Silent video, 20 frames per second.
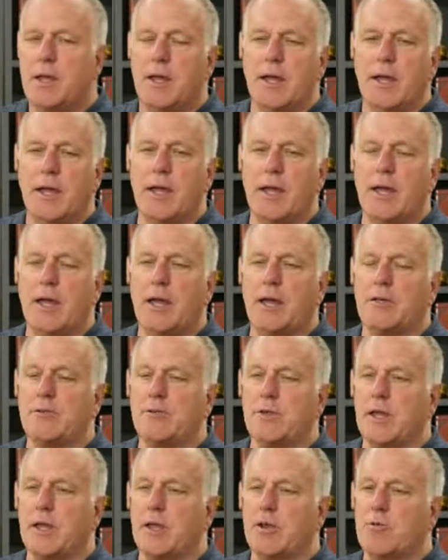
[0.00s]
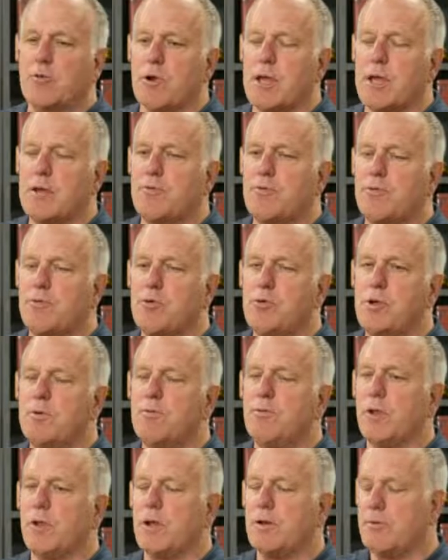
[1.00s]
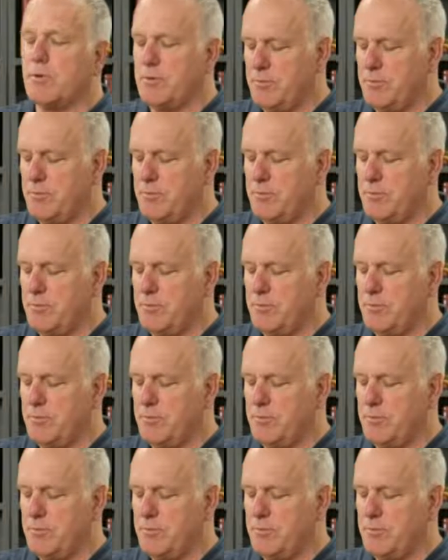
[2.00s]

has a great fruity flavor.